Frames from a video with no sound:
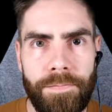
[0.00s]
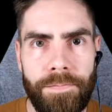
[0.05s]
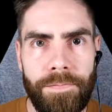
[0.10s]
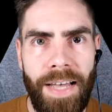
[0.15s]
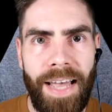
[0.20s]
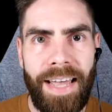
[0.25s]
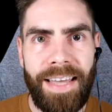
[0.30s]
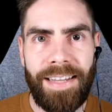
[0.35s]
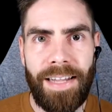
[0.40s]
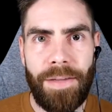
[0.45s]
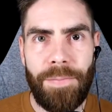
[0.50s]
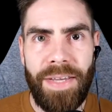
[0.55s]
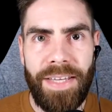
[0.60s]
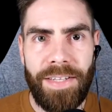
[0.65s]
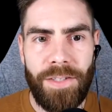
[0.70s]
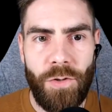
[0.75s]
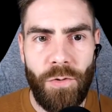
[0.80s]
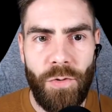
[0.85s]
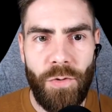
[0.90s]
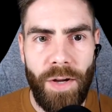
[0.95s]
Hey, let
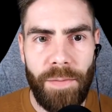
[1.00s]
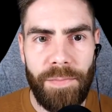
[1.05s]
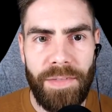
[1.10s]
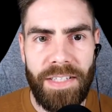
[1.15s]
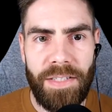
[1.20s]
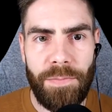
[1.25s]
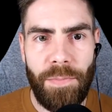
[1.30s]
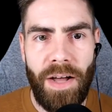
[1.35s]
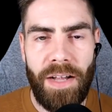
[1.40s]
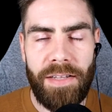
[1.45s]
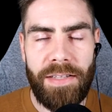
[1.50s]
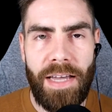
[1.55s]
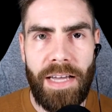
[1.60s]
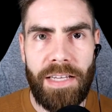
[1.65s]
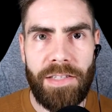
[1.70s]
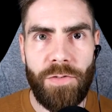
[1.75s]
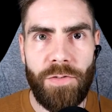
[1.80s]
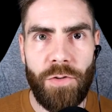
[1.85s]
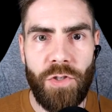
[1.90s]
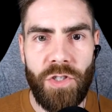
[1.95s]
me interrupt this
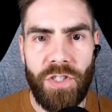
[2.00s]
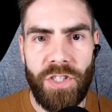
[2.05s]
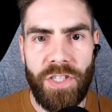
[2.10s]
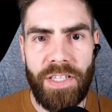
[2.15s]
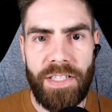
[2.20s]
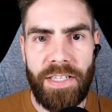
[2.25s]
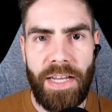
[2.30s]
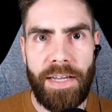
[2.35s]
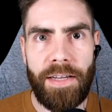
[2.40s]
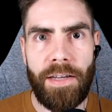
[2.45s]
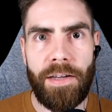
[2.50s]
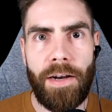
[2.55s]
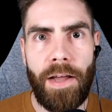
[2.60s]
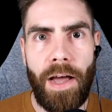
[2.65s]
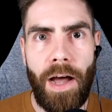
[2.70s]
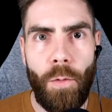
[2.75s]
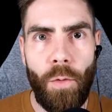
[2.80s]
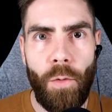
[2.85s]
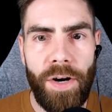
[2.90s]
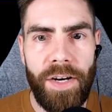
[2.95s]
podcast for just a
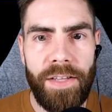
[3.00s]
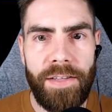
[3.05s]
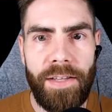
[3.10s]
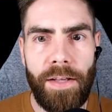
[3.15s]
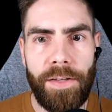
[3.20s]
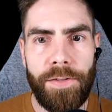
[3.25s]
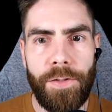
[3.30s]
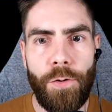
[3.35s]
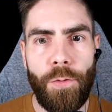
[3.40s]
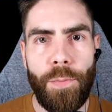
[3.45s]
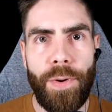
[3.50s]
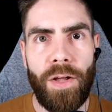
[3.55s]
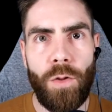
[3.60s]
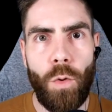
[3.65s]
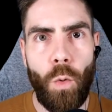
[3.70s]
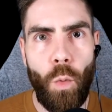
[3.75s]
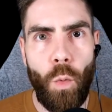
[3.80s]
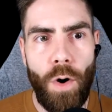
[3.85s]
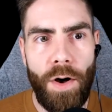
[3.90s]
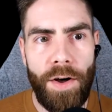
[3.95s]
second. I want to tell you
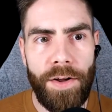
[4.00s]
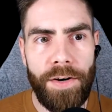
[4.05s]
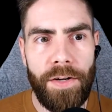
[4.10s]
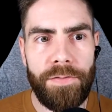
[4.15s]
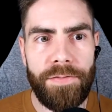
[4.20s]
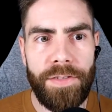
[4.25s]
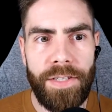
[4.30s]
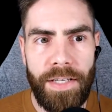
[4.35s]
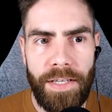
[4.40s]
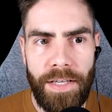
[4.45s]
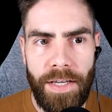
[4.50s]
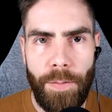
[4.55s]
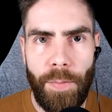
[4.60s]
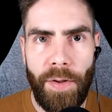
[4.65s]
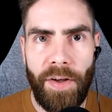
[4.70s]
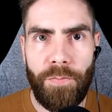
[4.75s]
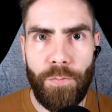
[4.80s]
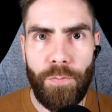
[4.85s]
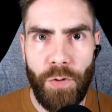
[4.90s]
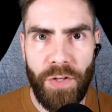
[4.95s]
about one of the
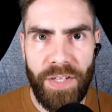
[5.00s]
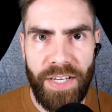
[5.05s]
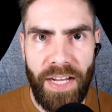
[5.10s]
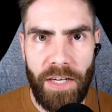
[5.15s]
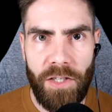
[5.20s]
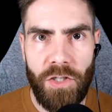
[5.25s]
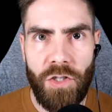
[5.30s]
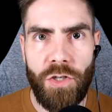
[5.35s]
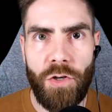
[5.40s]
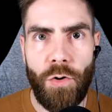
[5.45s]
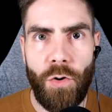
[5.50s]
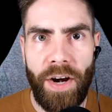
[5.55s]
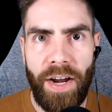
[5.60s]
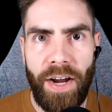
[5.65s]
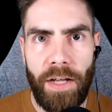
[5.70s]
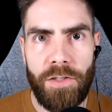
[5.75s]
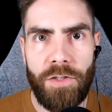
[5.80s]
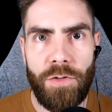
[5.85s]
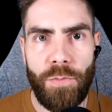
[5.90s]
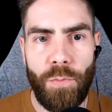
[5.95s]
EMF protection or
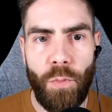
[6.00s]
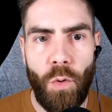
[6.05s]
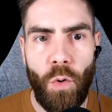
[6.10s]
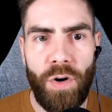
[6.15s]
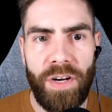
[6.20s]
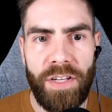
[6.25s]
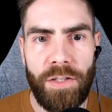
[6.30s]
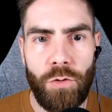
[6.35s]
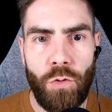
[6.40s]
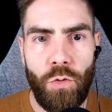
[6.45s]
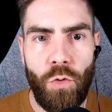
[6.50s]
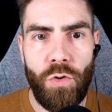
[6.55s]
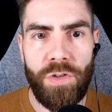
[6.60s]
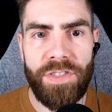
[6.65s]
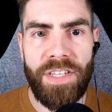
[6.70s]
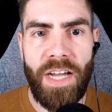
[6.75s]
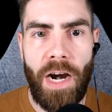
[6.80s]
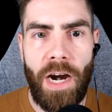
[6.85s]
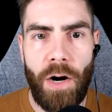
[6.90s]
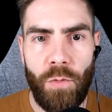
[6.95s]
health supporting
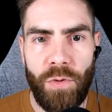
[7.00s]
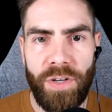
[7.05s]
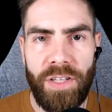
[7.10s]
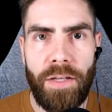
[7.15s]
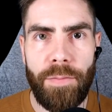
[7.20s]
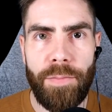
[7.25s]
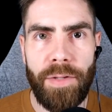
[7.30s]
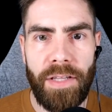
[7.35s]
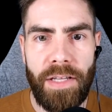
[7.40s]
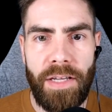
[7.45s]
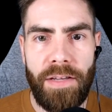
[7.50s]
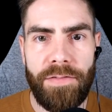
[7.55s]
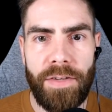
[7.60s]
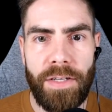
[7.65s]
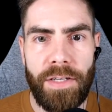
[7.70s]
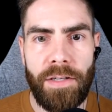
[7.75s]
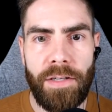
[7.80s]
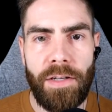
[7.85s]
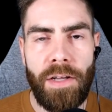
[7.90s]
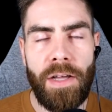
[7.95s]
tools I really
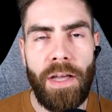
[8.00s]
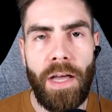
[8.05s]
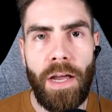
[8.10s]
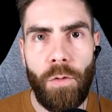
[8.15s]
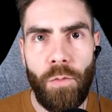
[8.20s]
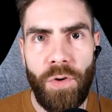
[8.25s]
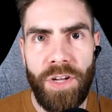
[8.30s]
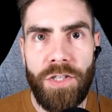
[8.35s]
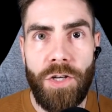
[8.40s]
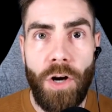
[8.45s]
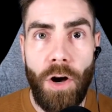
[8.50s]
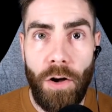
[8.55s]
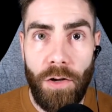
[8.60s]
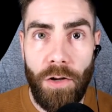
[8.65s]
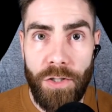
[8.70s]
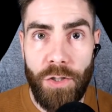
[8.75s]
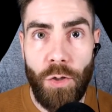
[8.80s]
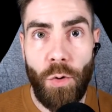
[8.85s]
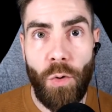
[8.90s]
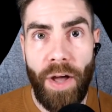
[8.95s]
believe in and which
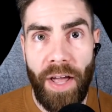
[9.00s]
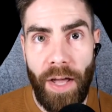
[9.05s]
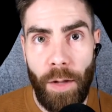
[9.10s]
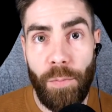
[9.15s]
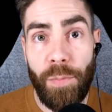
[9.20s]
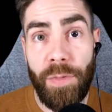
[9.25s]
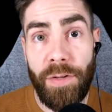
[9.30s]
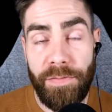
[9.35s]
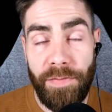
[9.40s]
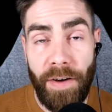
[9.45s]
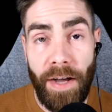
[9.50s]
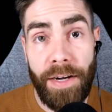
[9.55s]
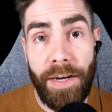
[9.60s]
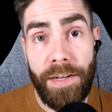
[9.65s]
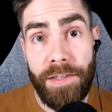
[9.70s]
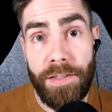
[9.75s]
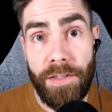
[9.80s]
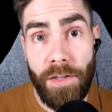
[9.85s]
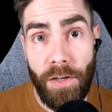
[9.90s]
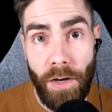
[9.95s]
also helped me
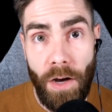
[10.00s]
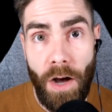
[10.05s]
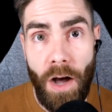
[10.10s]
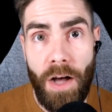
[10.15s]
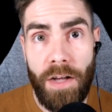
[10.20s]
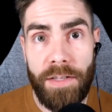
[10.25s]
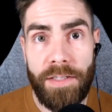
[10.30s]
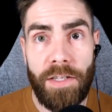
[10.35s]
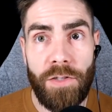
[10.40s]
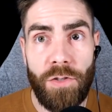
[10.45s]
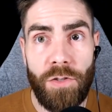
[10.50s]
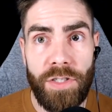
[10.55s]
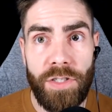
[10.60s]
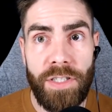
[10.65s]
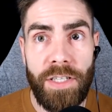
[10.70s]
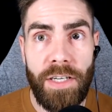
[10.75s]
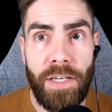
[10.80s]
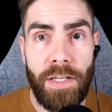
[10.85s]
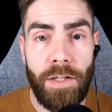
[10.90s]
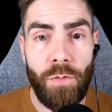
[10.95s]
finance the costs
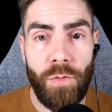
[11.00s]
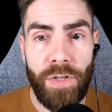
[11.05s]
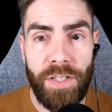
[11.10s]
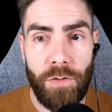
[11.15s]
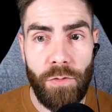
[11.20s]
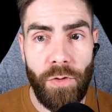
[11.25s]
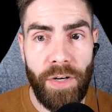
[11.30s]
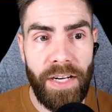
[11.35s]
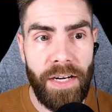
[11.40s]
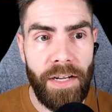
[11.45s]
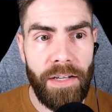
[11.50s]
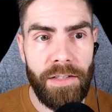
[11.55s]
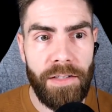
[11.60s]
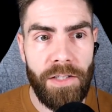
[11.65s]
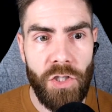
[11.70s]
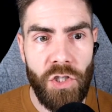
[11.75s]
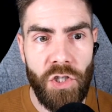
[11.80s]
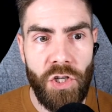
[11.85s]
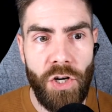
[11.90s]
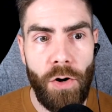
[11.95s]
associated with creating
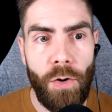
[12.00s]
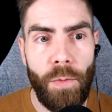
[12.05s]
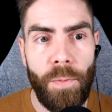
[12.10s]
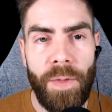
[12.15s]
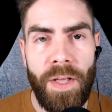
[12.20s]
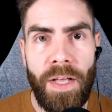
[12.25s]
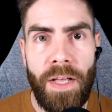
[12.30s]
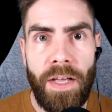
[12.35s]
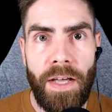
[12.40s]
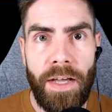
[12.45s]
this show.